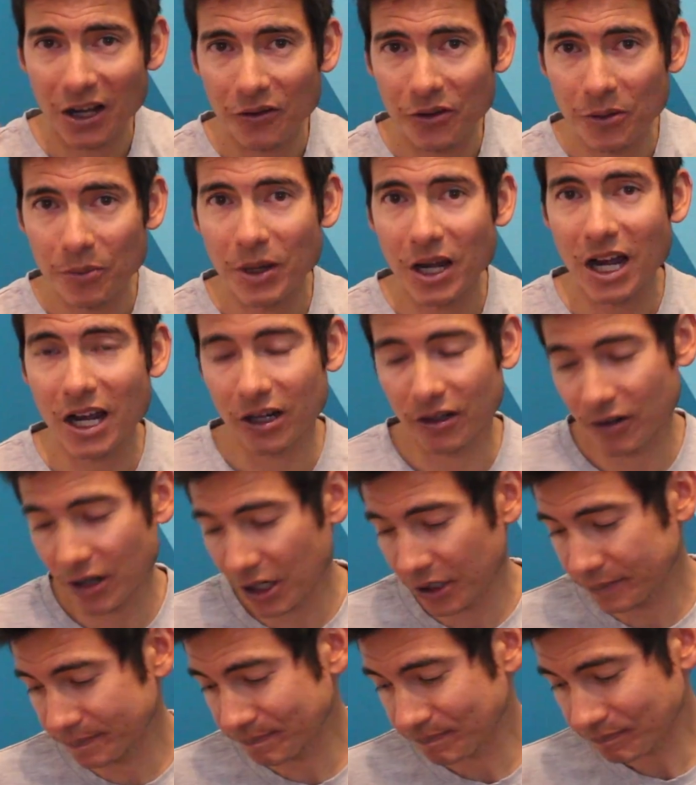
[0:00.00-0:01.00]
out the back,
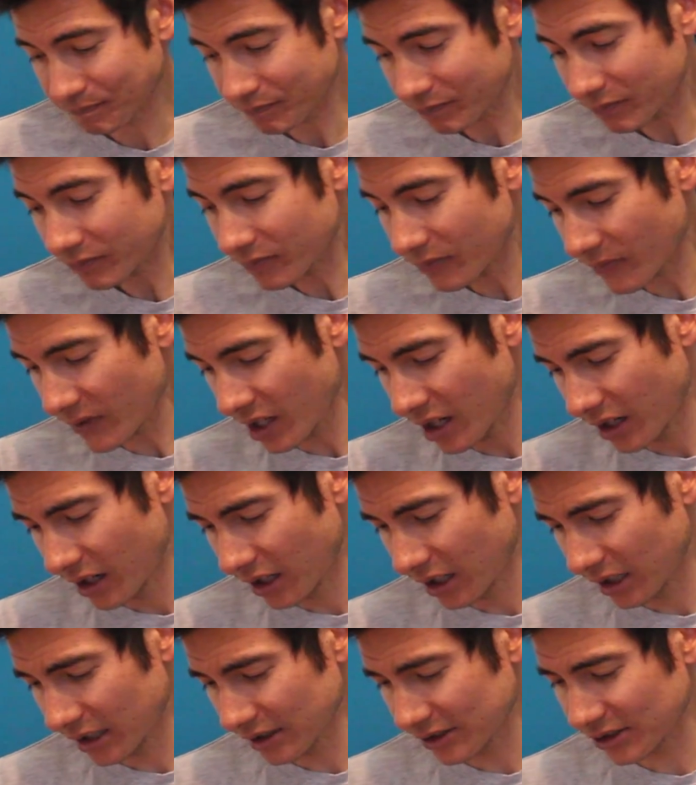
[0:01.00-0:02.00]
right?
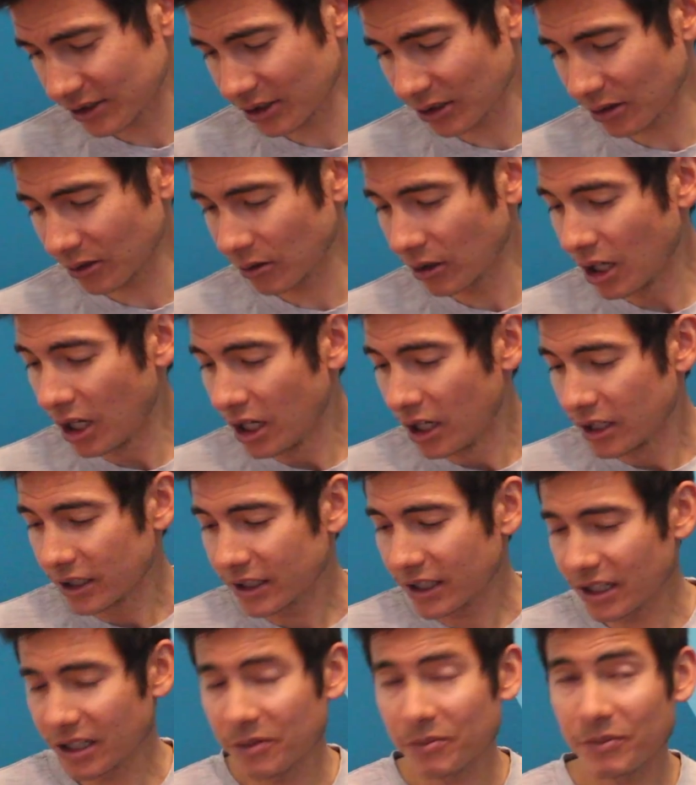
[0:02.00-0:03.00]
Uh, so
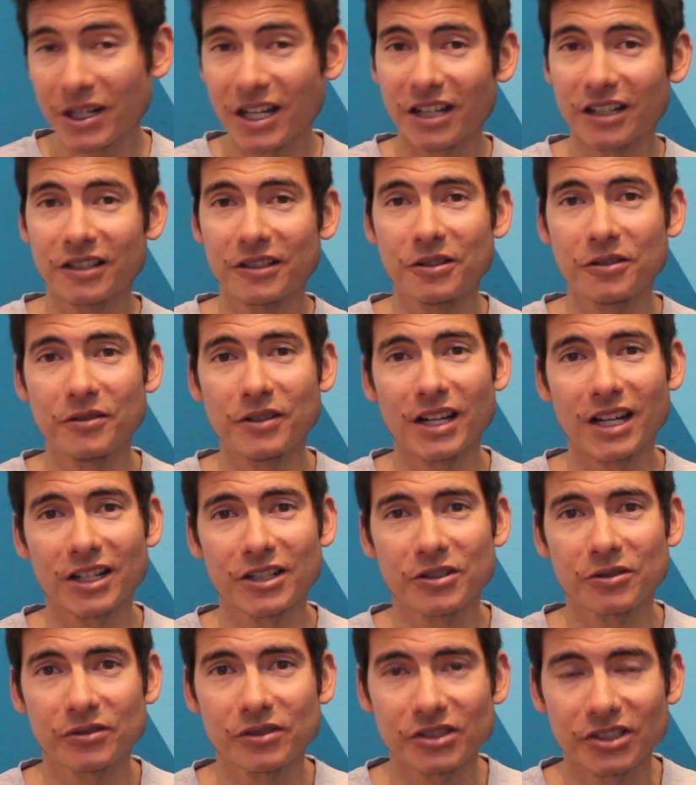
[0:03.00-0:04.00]
getting back to the
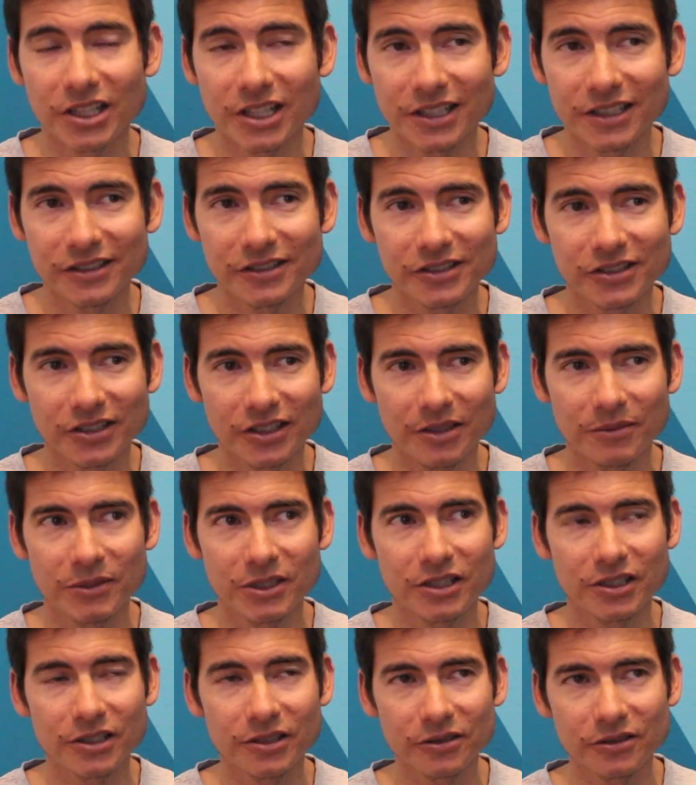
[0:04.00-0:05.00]
actual science and
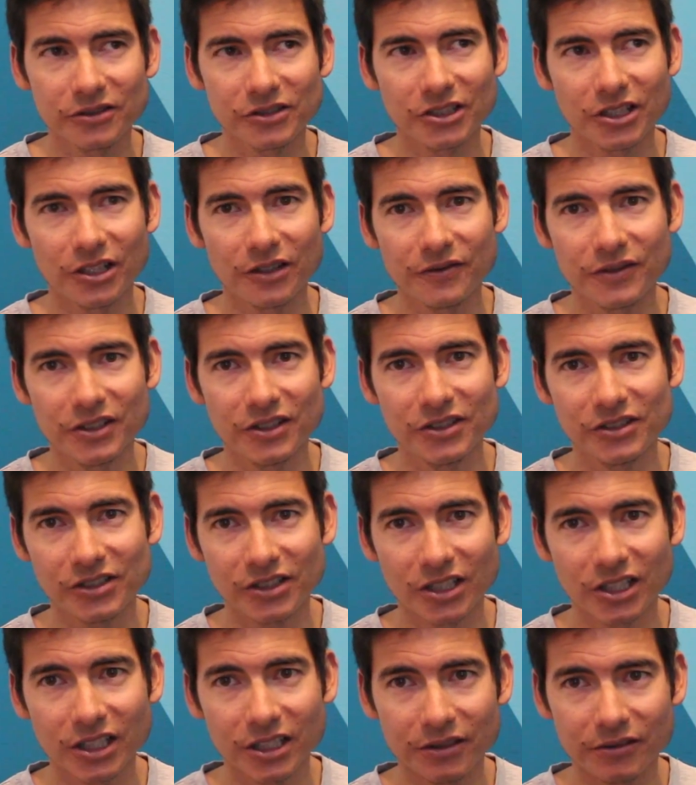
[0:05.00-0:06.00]
materials of the
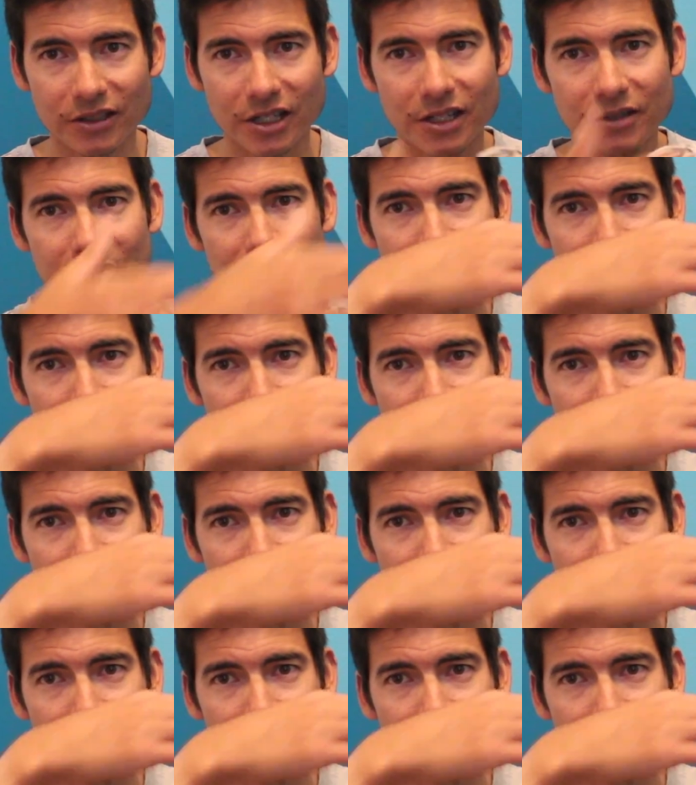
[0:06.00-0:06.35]
design, right?